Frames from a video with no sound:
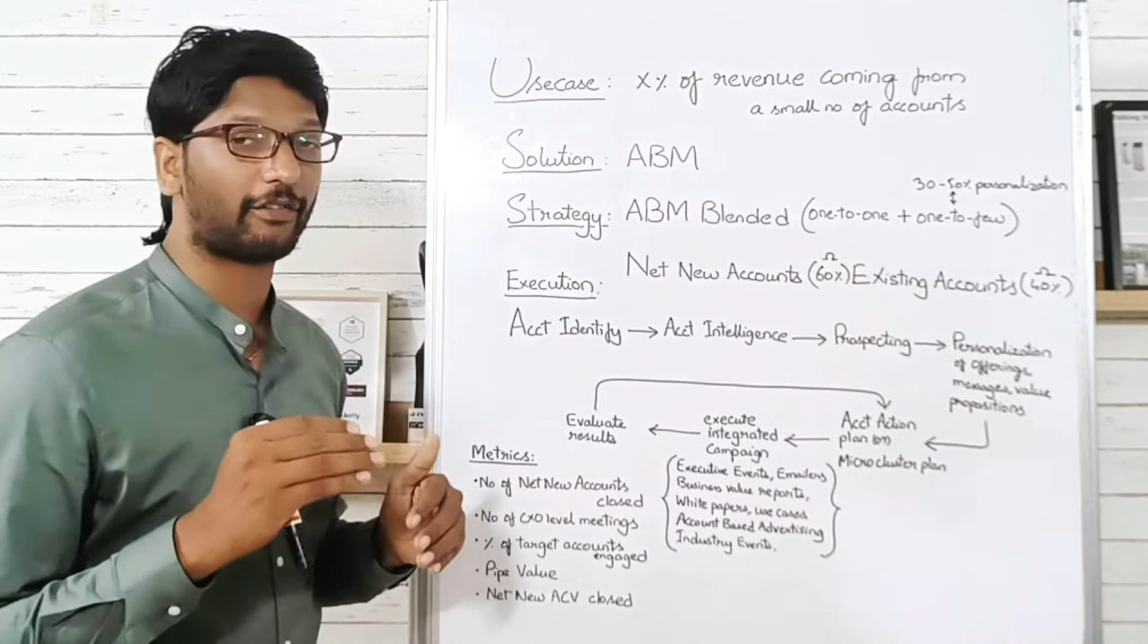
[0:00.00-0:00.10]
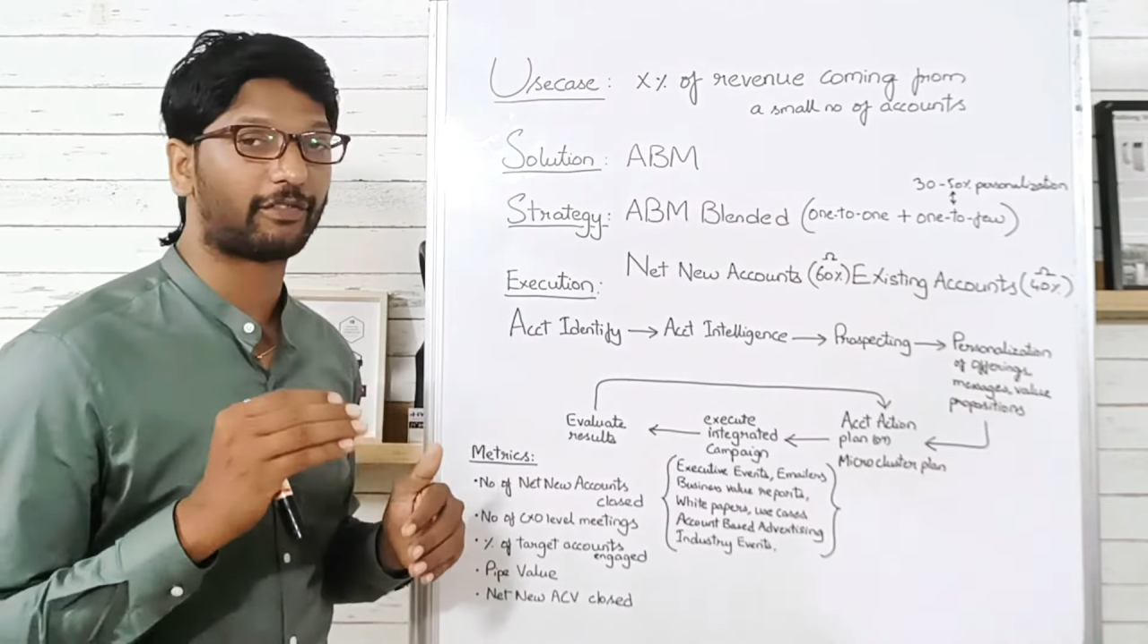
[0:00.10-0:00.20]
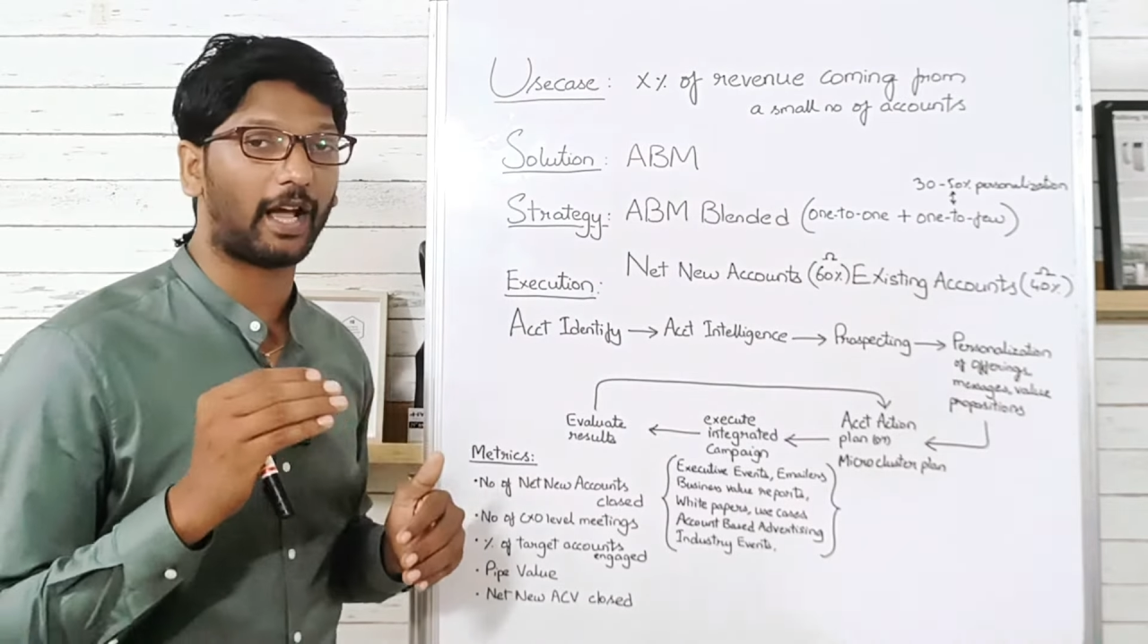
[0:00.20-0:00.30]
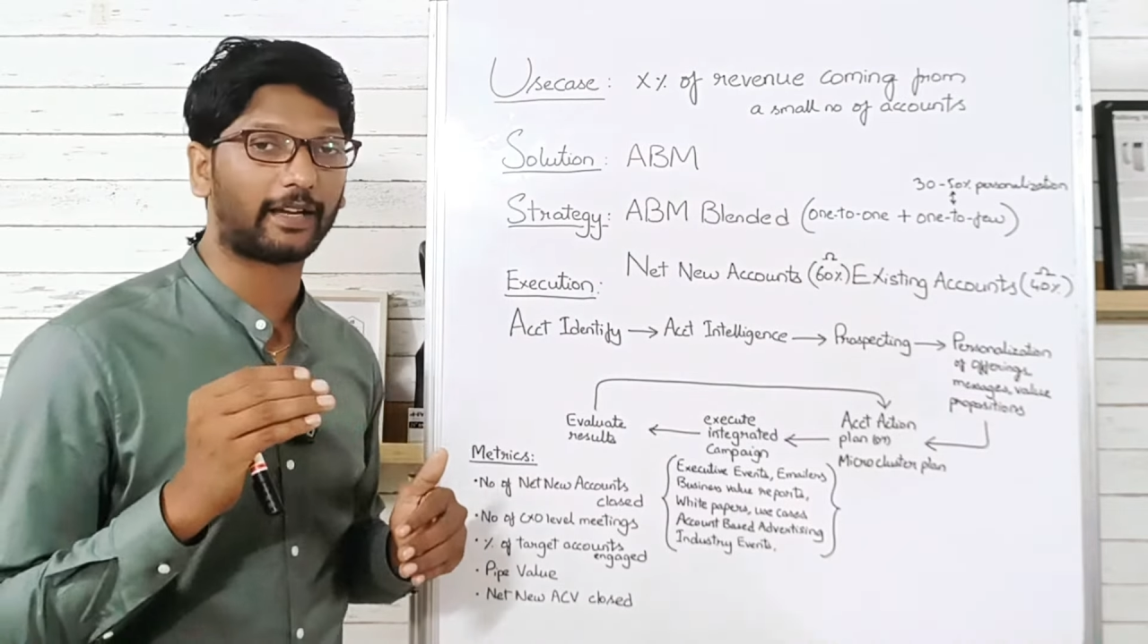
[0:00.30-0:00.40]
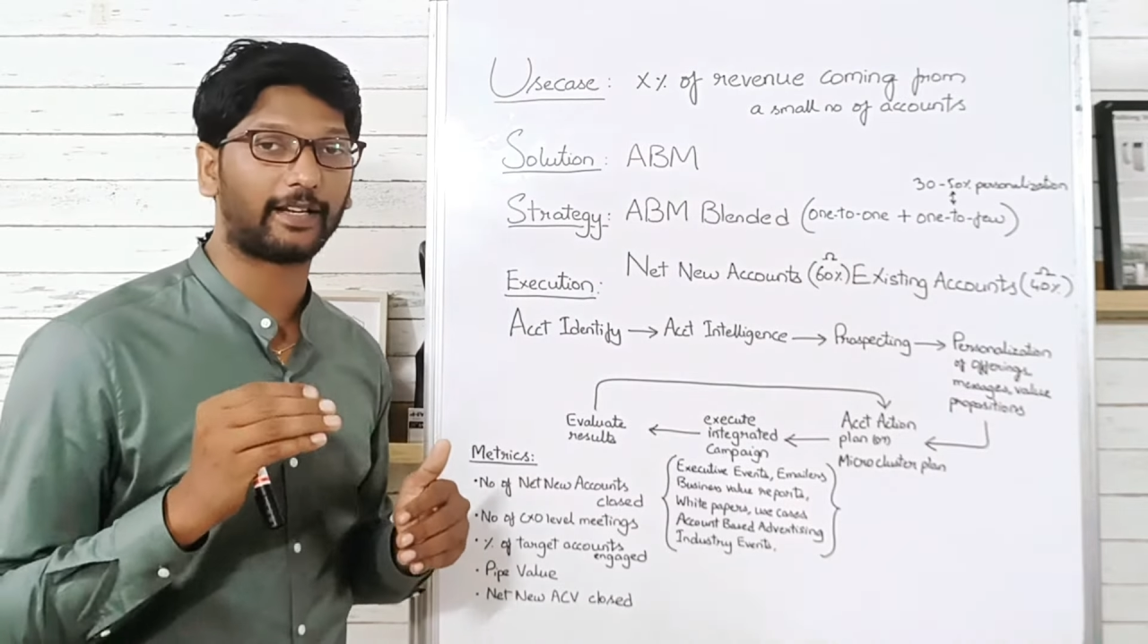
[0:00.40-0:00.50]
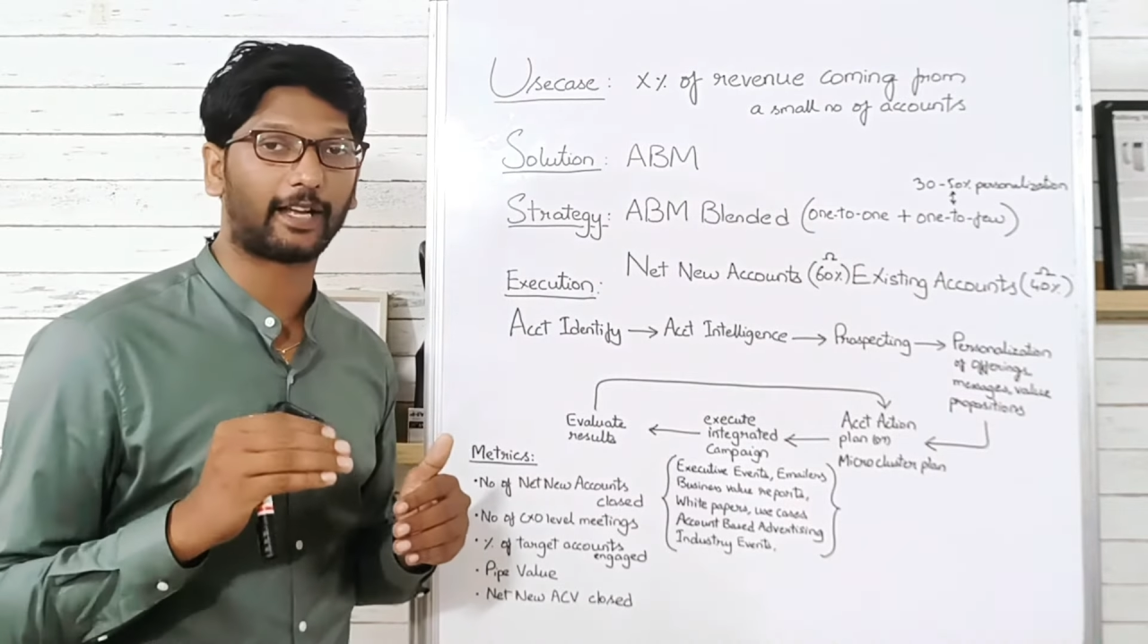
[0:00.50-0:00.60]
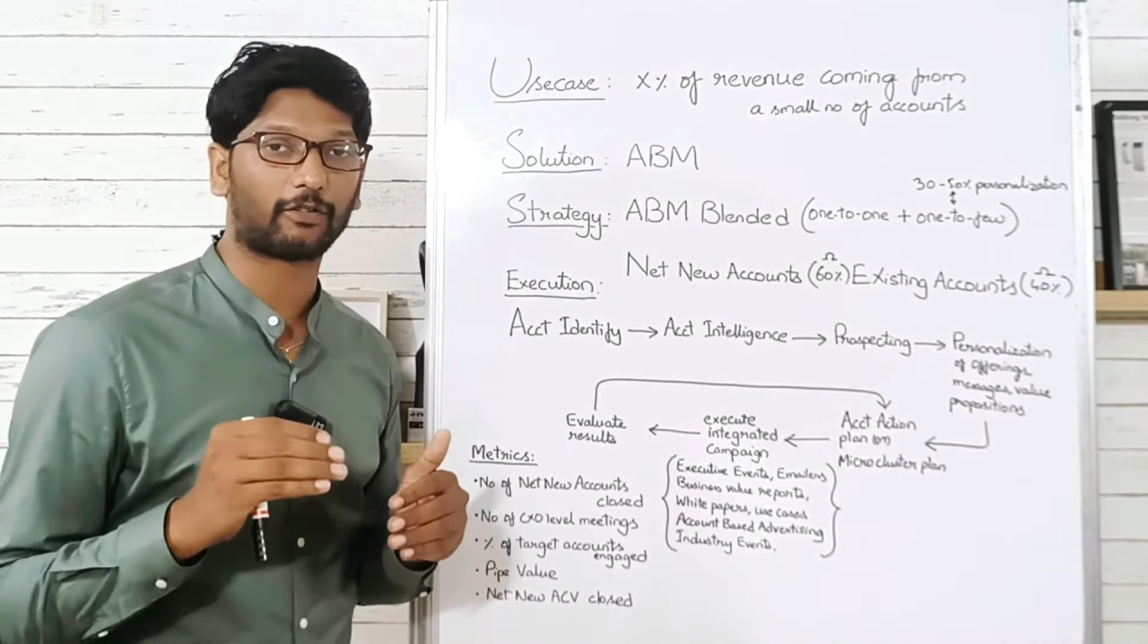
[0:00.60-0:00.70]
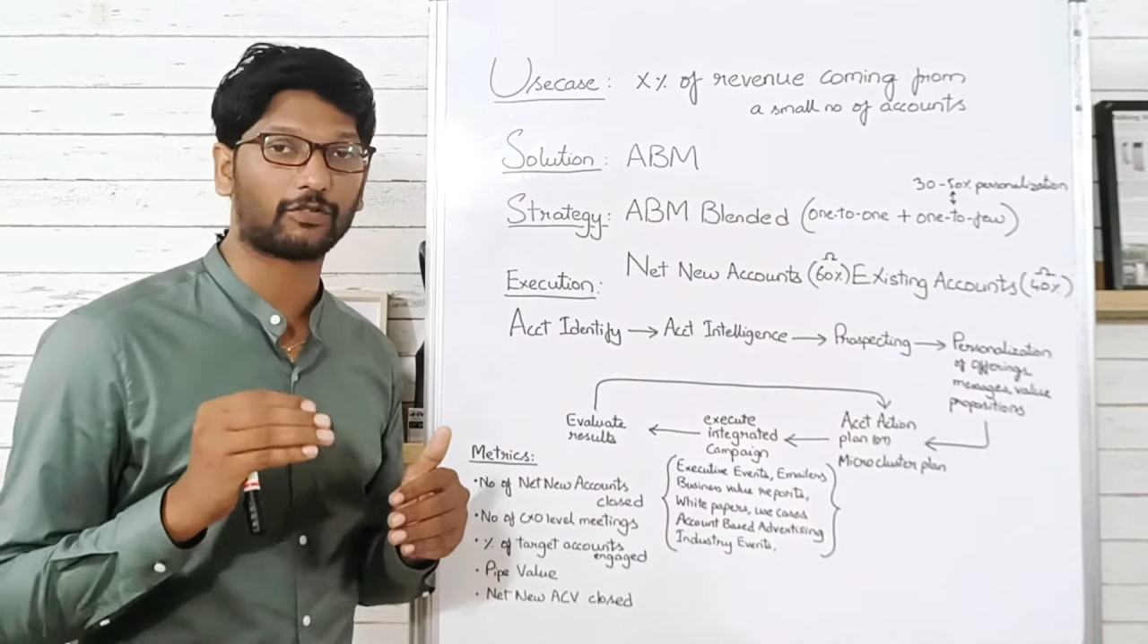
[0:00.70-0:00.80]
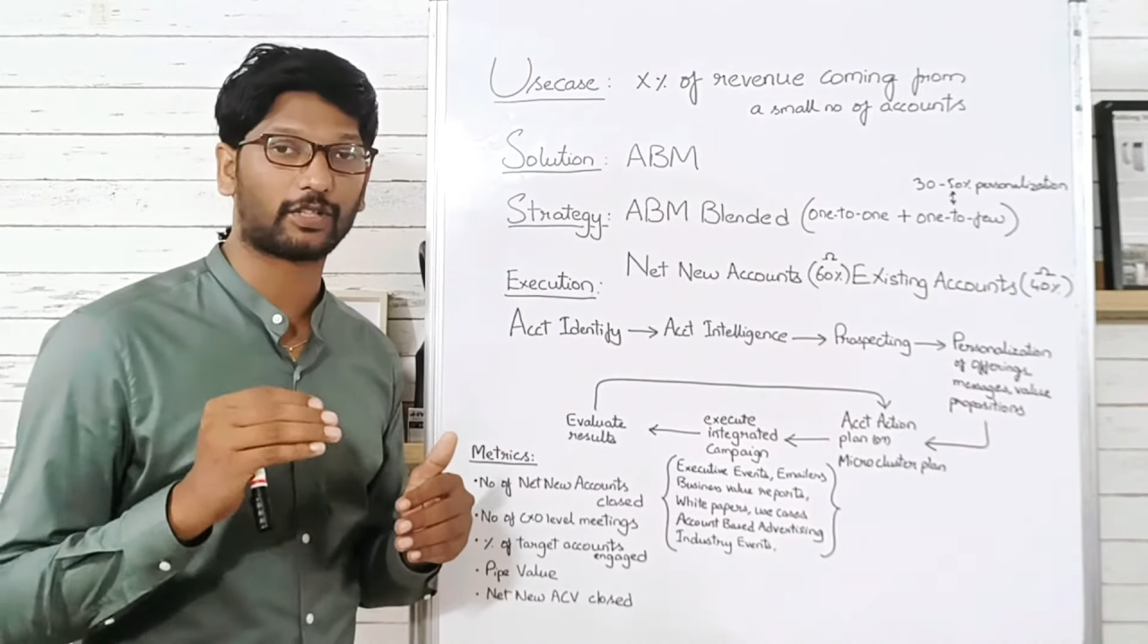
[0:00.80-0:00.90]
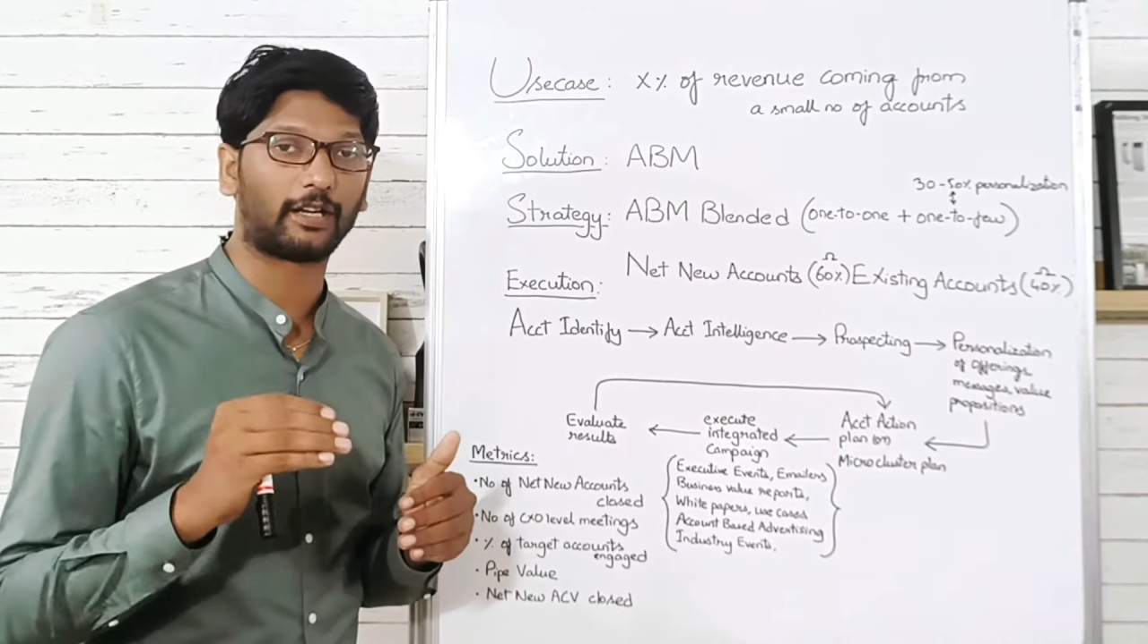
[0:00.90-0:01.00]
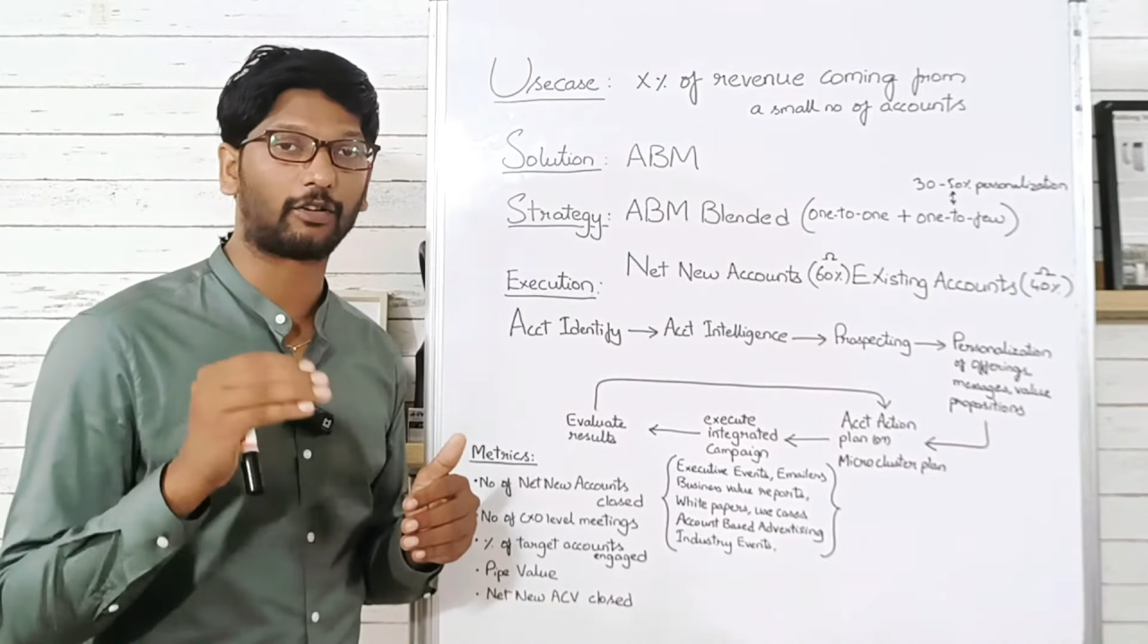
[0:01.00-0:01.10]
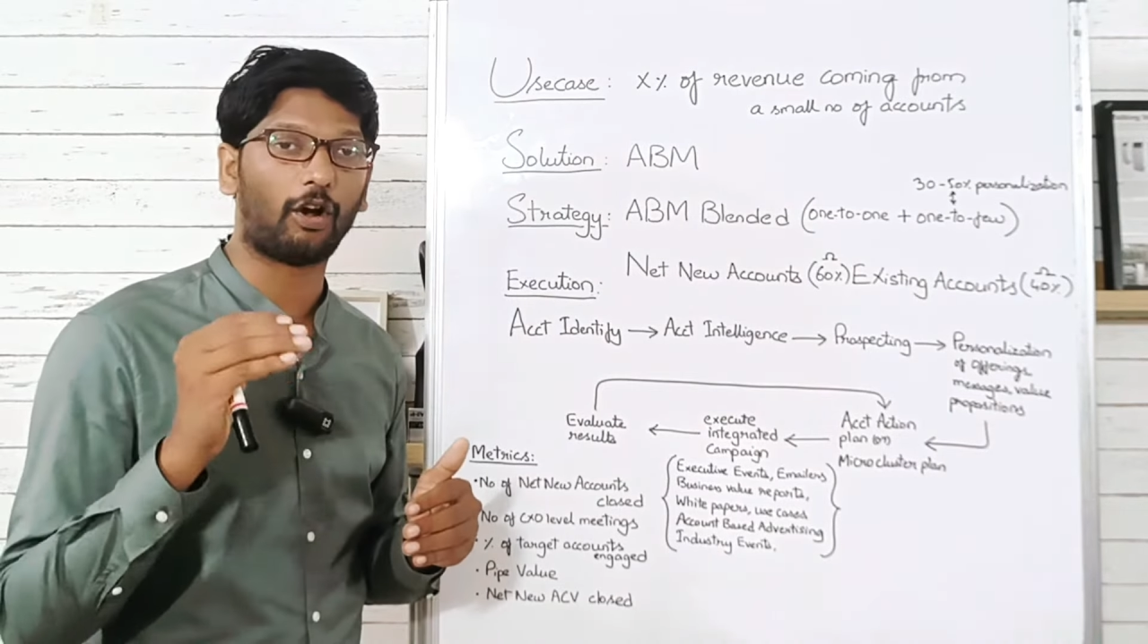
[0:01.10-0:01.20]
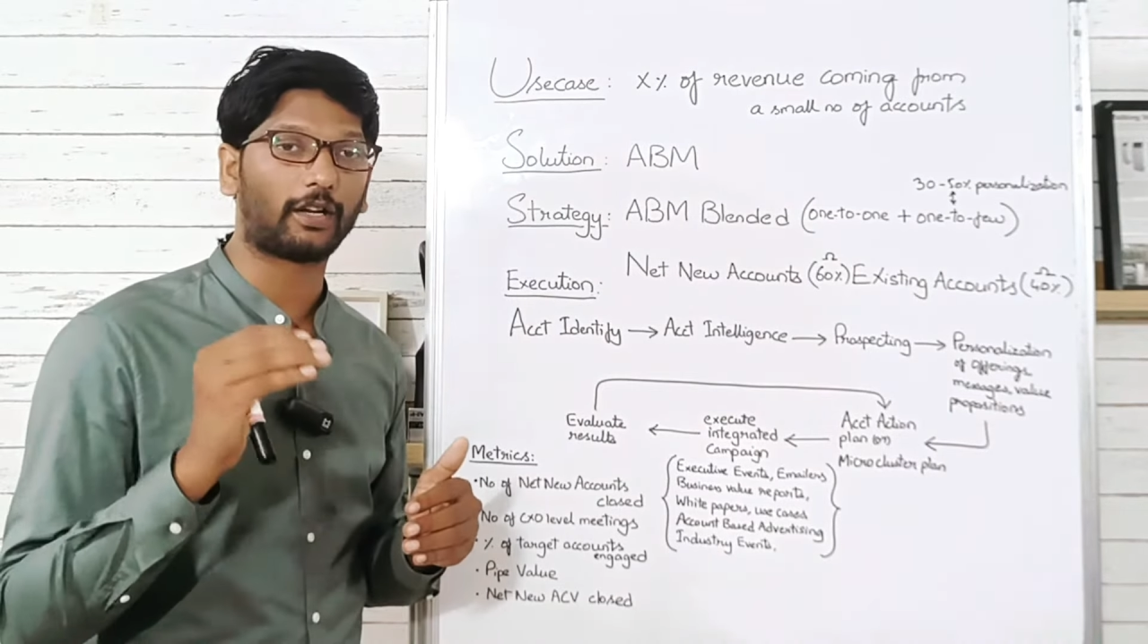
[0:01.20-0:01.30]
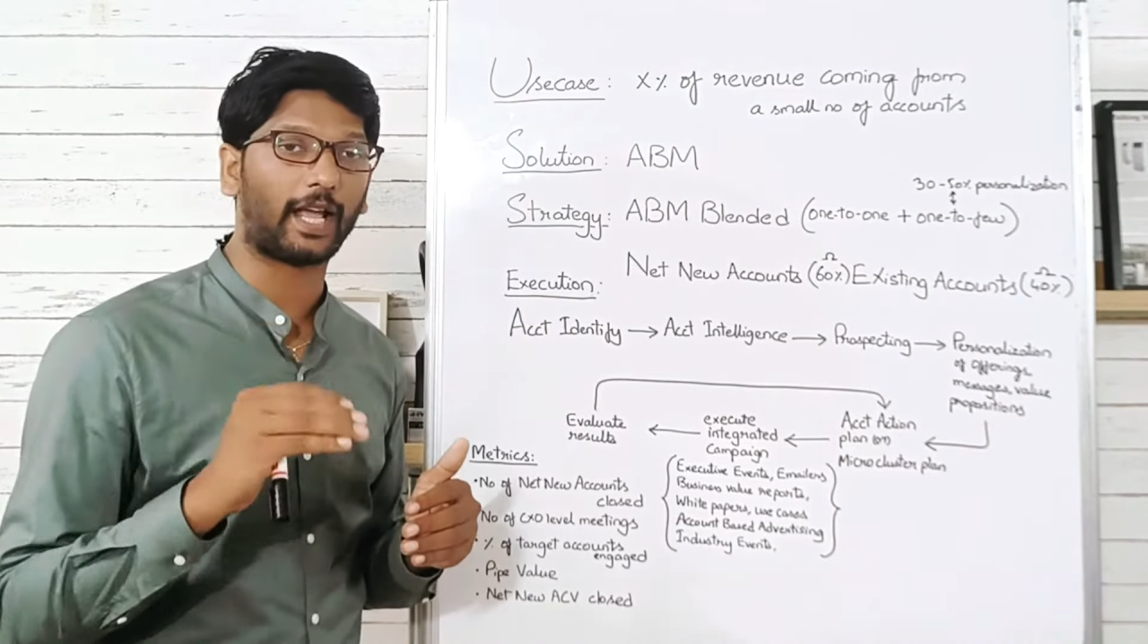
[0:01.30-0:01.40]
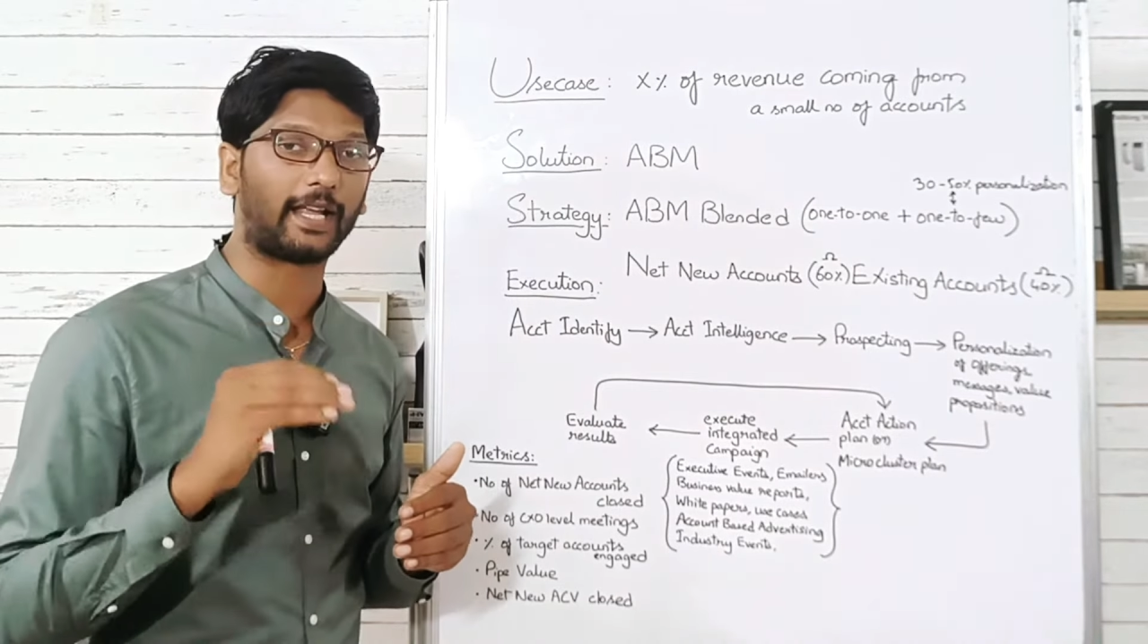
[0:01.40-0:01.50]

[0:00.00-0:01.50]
of target accounts that got